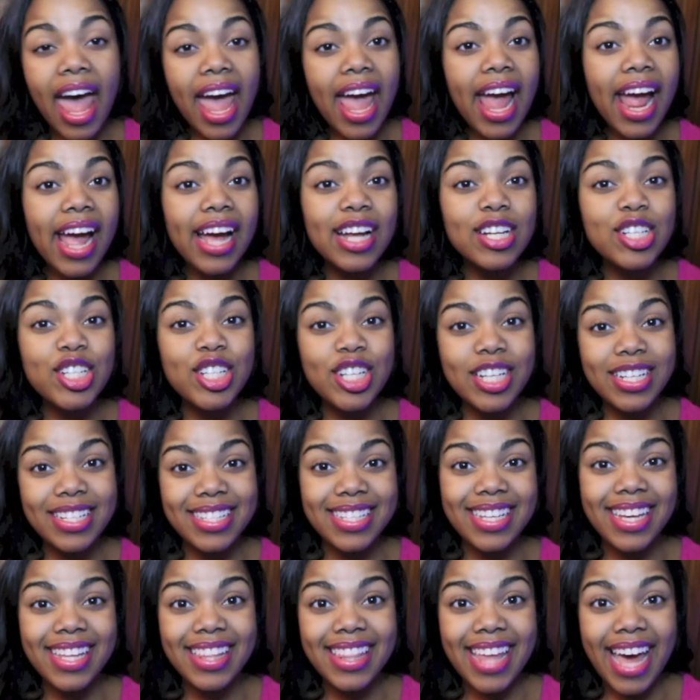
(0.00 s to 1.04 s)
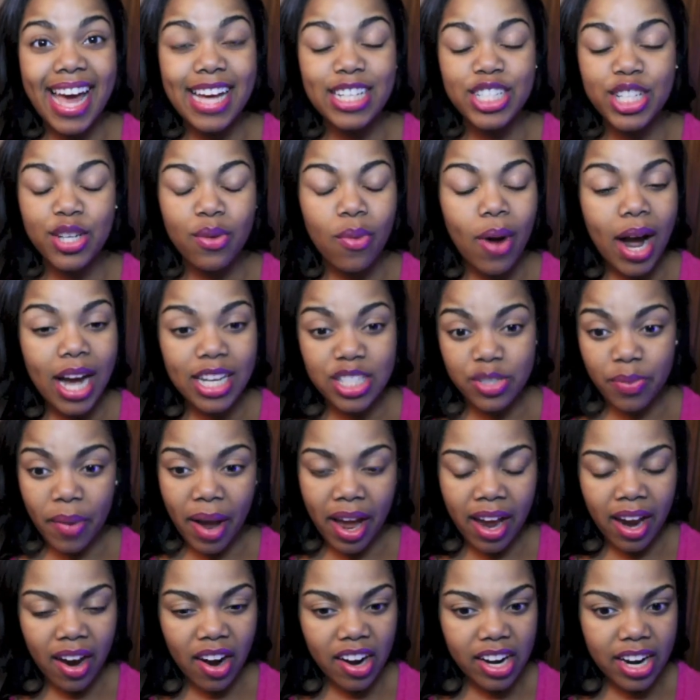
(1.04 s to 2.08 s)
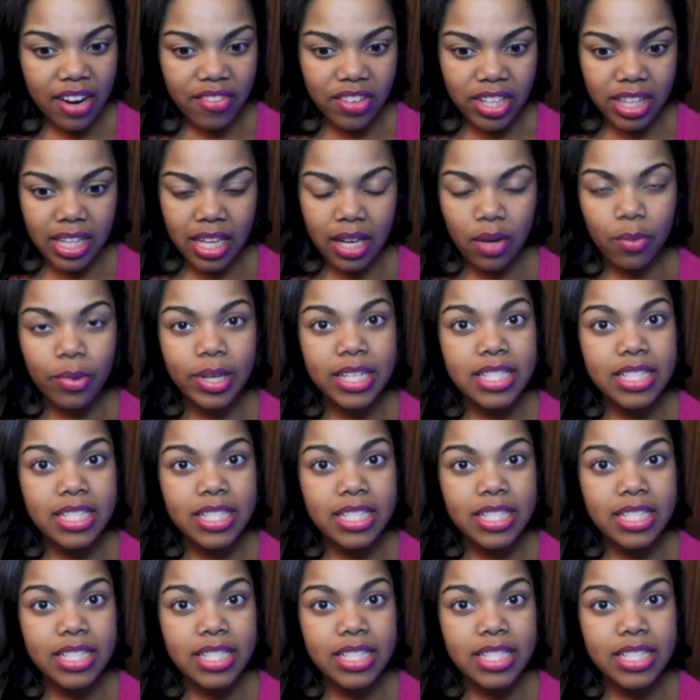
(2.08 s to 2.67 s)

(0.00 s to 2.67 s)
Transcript: And she did that. She washed my hair and everything.